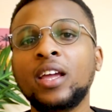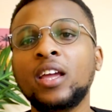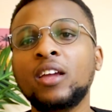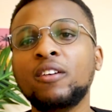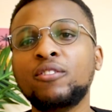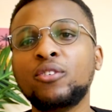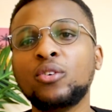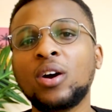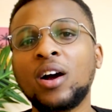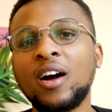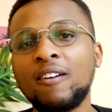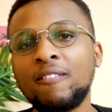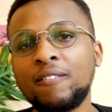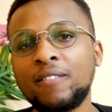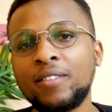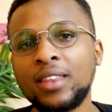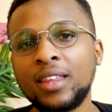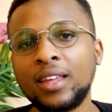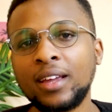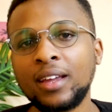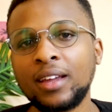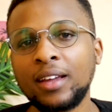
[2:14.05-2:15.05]
If you have
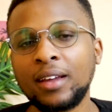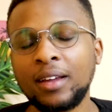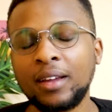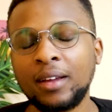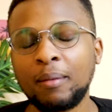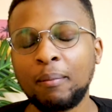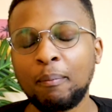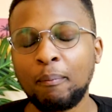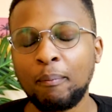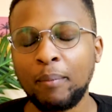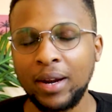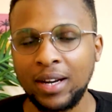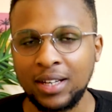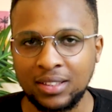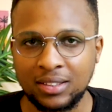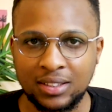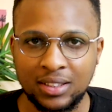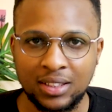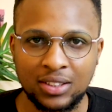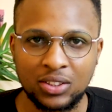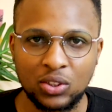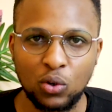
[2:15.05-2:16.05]
the
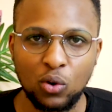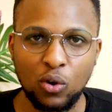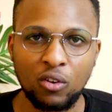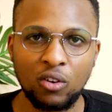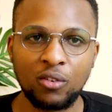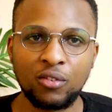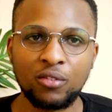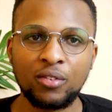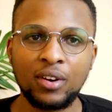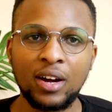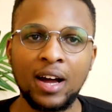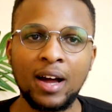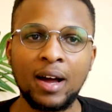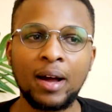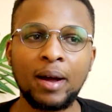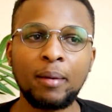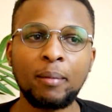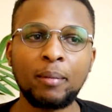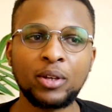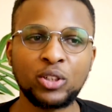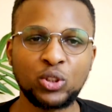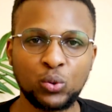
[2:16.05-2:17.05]
mindset of
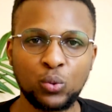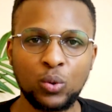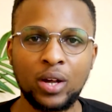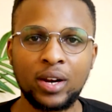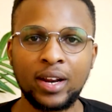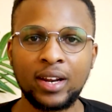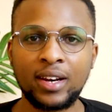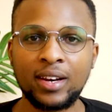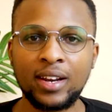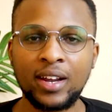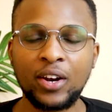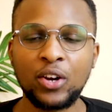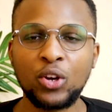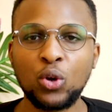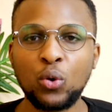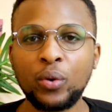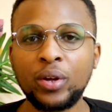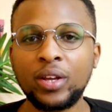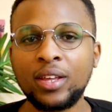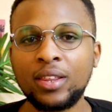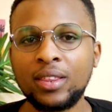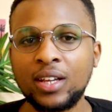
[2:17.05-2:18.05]
a mature rider,
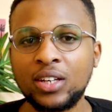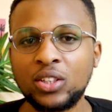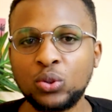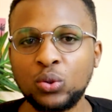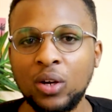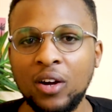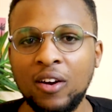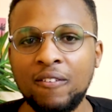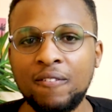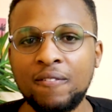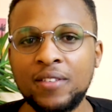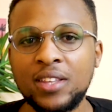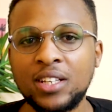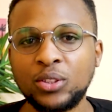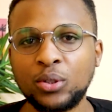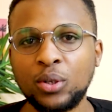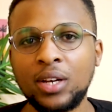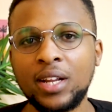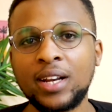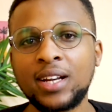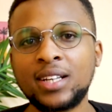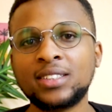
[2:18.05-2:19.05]
knowing that you have the
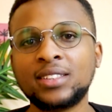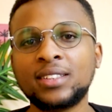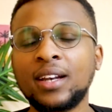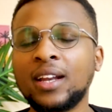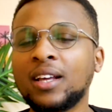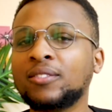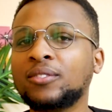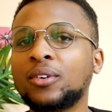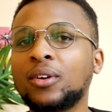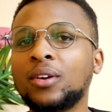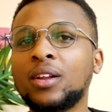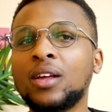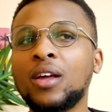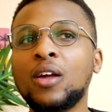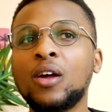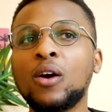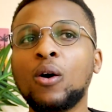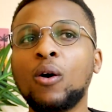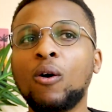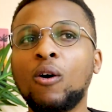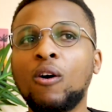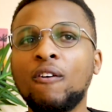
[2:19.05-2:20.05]
tolerance level
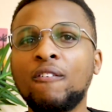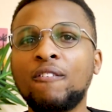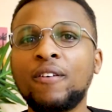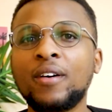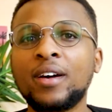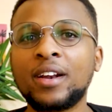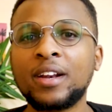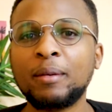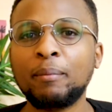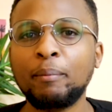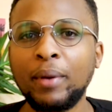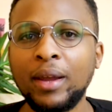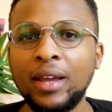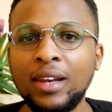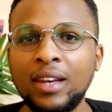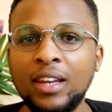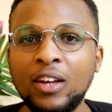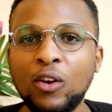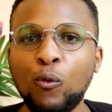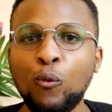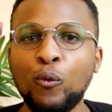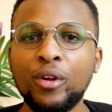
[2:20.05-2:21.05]
of
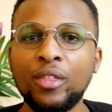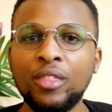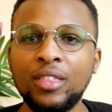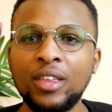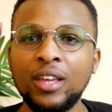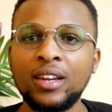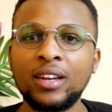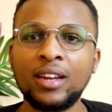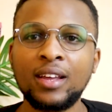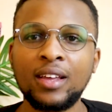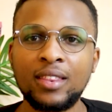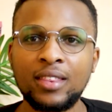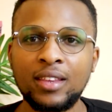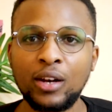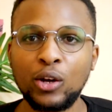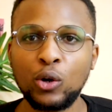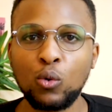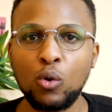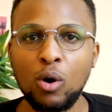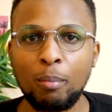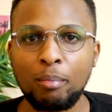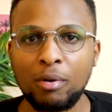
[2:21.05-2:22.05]
remaining within the
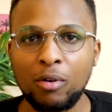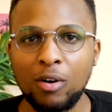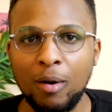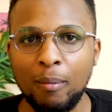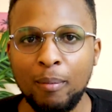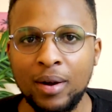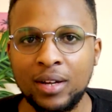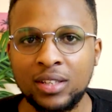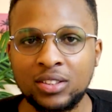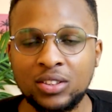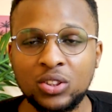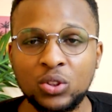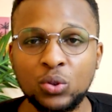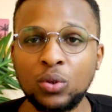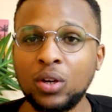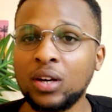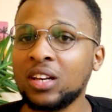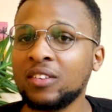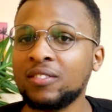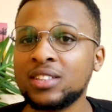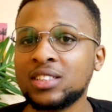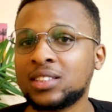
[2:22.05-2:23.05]
lower power bands, you
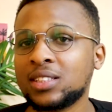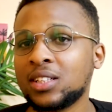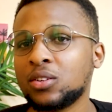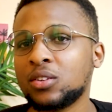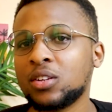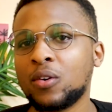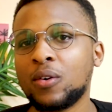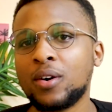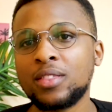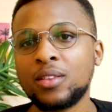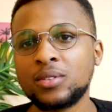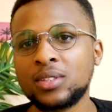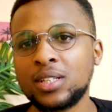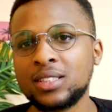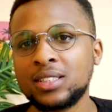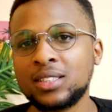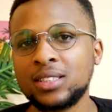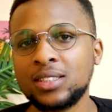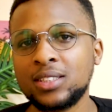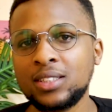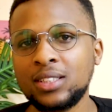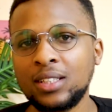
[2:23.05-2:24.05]
can even start on a
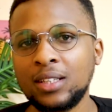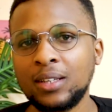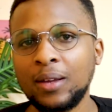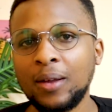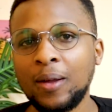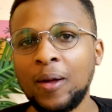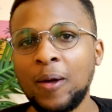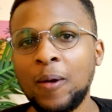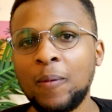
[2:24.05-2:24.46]
1000cc.